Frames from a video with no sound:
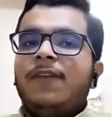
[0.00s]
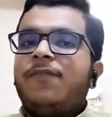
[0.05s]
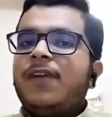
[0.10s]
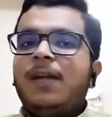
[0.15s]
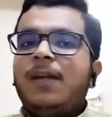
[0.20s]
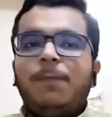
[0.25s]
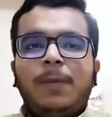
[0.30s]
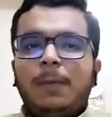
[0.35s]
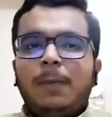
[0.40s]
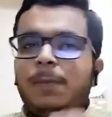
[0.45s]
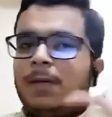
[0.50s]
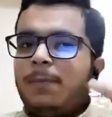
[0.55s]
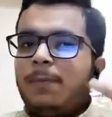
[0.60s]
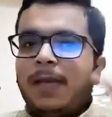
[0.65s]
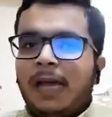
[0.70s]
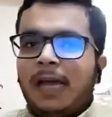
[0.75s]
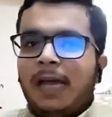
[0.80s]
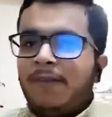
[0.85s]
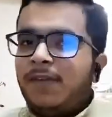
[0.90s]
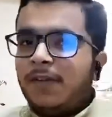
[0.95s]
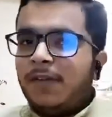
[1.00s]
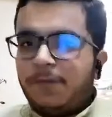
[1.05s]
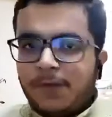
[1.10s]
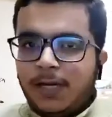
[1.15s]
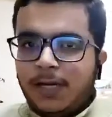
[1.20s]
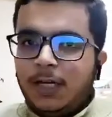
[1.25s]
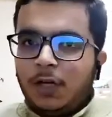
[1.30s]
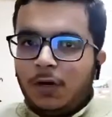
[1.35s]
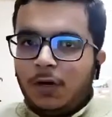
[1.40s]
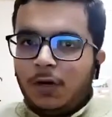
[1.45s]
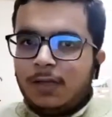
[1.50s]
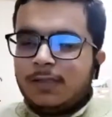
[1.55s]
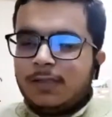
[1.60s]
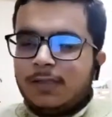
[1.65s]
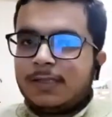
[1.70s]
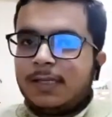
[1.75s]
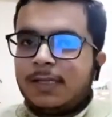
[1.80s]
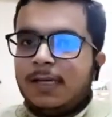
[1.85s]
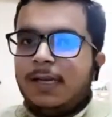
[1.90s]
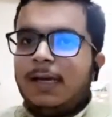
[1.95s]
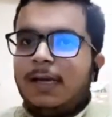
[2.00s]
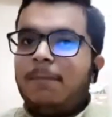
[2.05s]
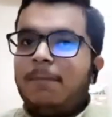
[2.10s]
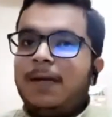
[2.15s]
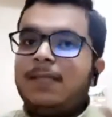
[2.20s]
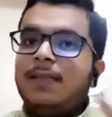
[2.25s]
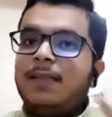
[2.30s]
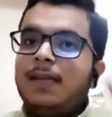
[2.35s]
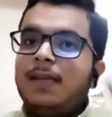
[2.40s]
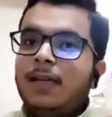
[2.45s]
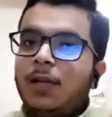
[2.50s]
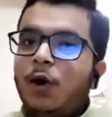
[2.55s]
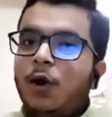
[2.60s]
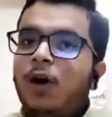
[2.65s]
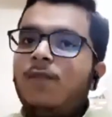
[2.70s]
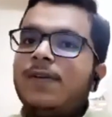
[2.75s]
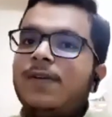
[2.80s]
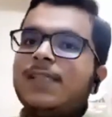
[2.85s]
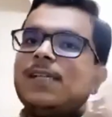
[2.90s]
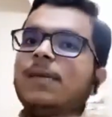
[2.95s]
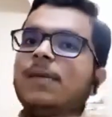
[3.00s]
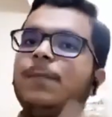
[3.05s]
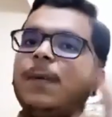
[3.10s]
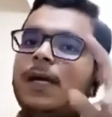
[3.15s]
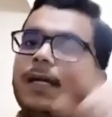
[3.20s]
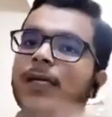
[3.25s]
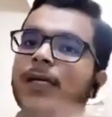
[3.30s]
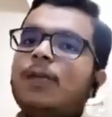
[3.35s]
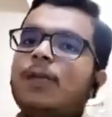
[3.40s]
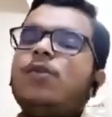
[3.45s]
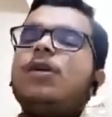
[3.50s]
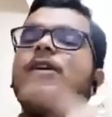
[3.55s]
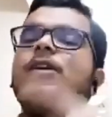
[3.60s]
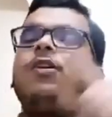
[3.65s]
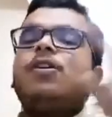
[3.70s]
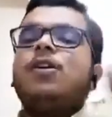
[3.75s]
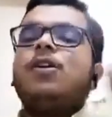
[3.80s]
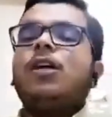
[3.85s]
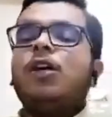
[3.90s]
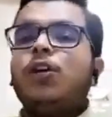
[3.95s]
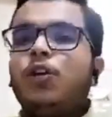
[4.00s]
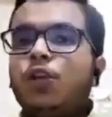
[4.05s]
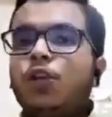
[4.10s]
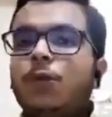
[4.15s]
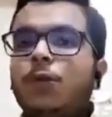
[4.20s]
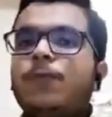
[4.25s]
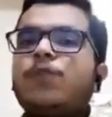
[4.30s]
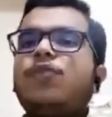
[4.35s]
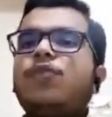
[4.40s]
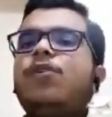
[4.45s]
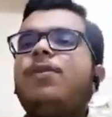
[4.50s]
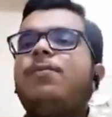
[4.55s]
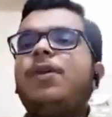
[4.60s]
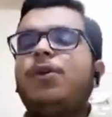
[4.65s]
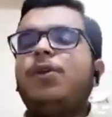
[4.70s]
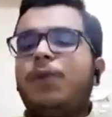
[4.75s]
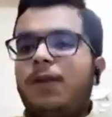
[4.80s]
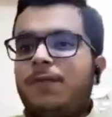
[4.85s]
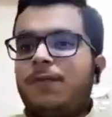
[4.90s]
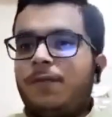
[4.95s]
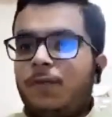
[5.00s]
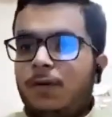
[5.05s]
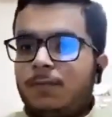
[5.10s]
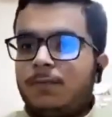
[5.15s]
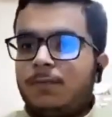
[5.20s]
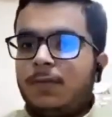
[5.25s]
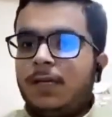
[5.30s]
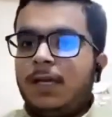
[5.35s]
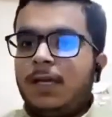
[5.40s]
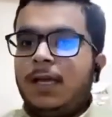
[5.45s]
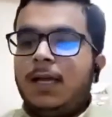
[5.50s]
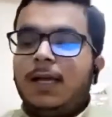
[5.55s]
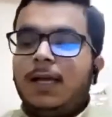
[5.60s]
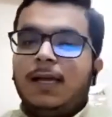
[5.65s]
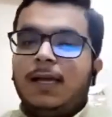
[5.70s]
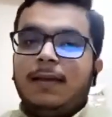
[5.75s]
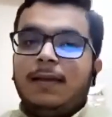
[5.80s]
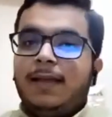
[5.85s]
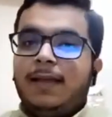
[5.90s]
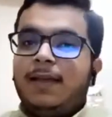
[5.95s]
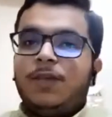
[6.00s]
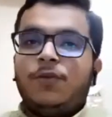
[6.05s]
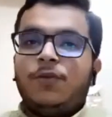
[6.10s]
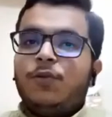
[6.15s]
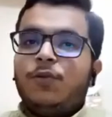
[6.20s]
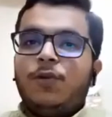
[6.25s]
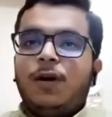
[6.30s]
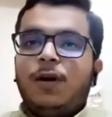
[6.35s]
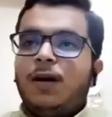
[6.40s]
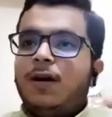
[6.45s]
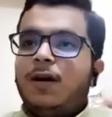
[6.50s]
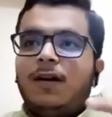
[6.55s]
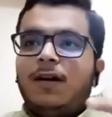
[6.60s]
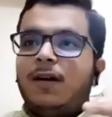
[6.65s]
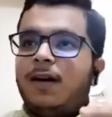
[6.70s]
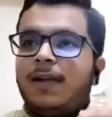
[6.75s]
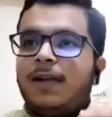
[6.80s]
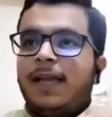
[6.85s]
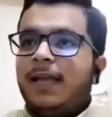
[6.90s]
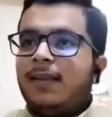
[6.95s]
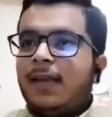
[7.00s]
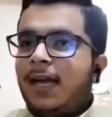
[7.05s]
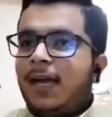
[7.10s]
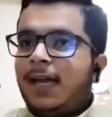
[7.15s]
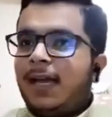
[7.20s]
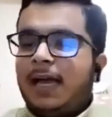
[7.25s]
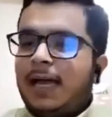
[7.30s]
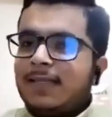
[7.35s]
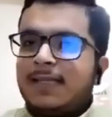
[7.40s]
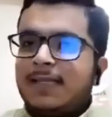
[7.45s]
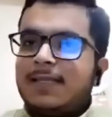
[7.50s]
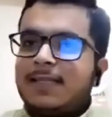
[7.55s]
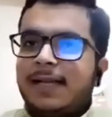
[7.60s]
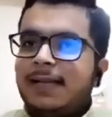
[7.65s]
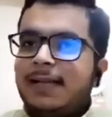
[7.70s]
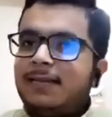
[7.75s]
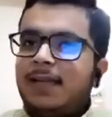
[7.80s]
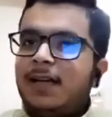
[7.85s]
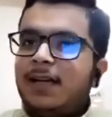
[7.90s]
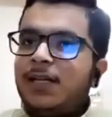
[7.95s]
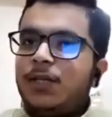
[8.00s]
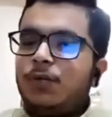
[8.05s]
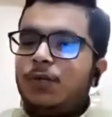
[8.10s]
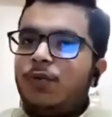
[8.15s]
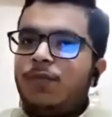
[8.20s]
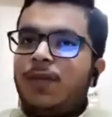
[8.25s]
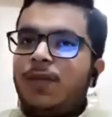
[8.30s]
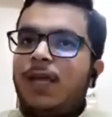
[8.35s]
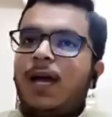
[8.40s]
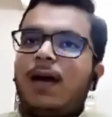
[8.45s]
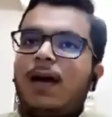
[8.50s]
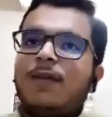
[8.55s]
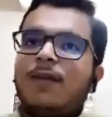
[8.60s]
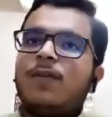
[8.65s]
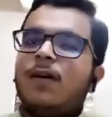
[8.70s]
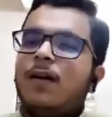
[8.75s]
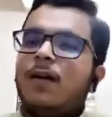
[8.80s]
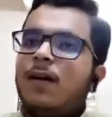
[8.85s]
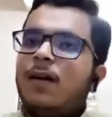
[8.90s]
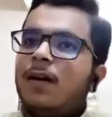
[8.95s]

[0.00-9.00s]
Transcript: Different people may have different laws, but the law within a particular group should be uniform. Like, again, as I said that, we have